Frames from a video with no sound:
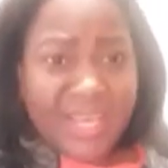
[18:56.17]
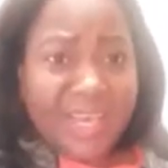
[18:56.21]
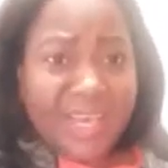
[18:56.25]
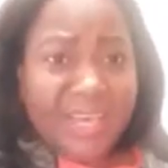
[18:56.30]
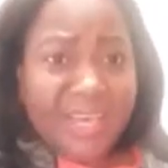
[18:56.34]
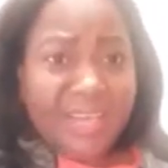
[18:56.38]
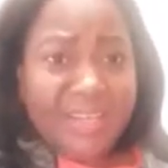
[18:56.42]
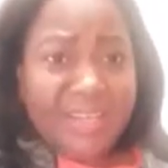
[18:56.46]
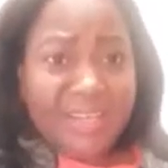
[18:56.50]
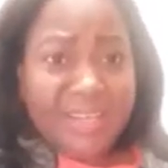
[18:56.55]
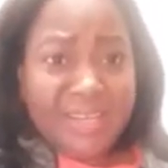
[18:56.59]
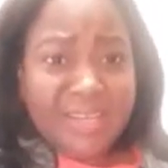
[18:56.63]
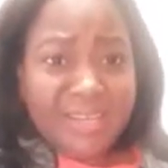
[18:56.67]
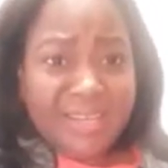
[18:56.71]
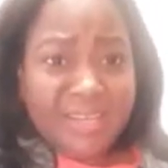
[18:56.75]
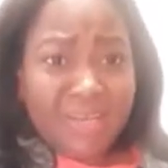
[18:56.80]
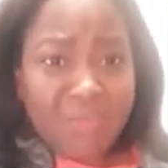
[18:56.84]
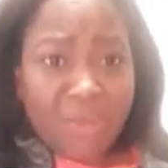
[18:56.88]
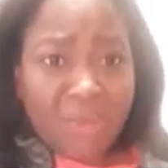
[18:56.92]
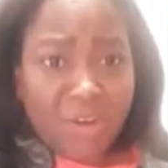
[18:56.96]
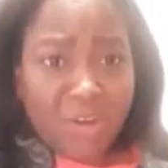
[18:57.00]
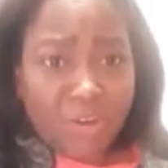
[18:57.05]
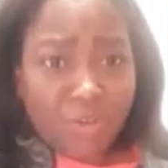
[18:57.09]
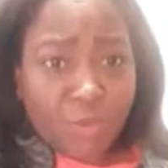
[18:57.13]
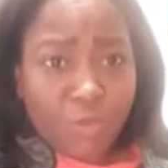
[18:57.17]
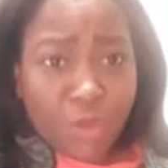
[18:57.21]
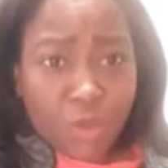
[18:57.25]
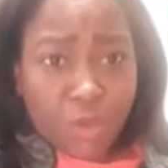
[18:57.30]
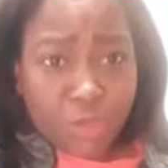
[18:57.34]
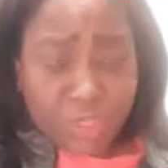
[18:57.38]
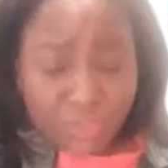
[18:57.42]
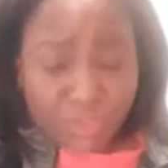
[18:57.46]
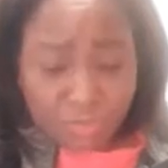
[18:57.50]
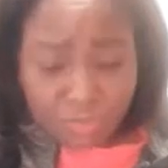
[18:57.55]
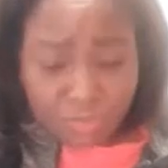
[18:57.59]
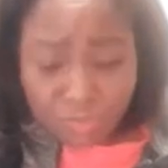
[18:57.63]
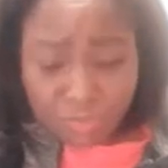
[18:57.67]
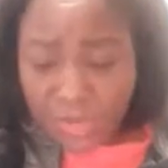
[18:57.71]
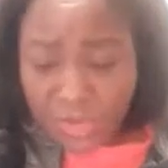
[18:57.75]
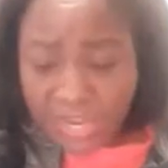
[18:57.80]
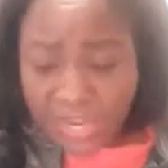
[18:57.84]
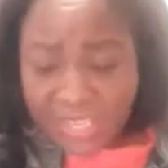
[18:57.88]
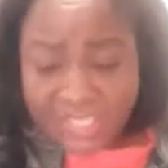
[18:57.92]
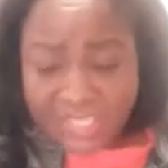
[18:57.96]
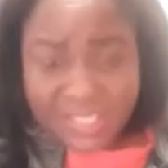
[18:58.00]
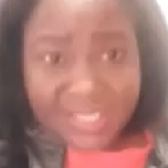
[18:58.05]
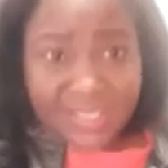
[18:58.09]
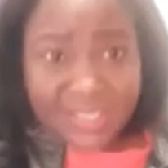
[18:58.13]
And the man of God
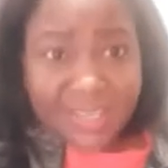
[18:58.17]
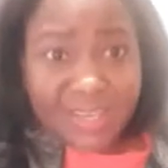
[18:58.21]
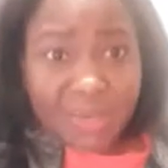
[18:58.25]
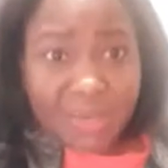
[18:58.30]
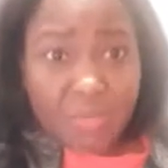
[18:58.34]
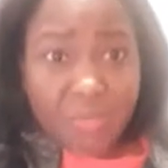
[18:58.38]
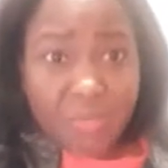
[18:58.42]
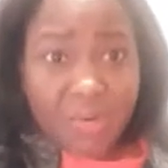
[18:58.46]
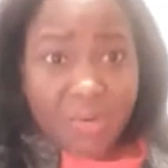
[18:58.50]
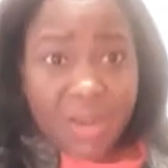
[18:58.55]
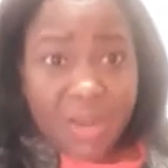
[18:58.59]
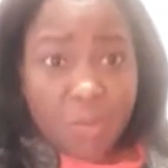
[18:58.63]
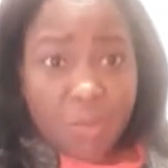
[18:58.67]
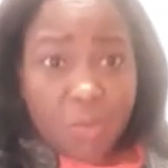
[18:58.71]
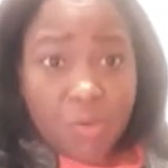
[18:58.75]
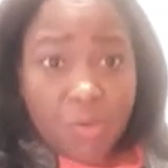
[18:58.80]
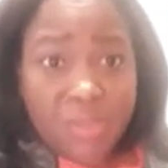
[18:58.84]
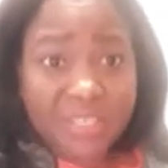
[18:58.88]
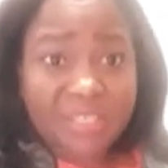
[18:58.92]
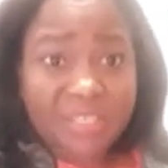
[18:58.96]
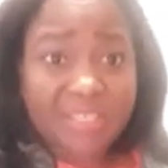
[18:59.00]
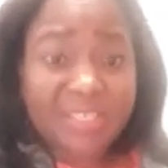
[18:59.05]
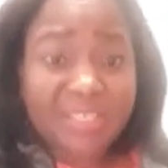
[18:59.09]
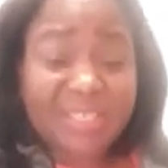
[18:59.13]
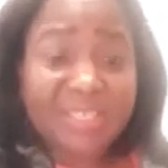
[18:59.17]
raised a prayer point.